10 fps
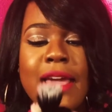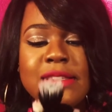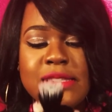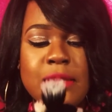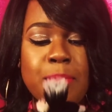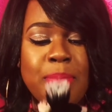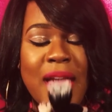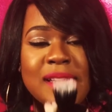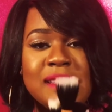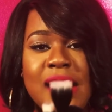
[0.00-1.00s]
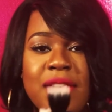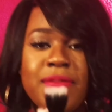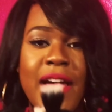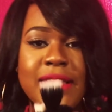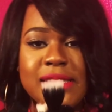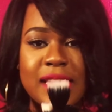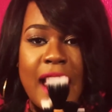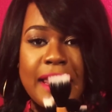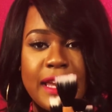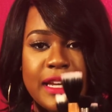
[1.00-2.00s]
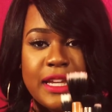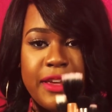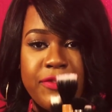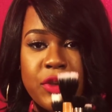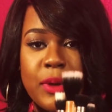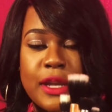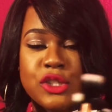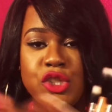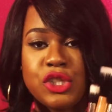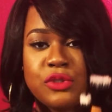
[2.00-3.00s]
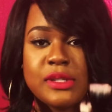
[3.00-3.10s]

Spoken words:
I guess the best advice that I can give you in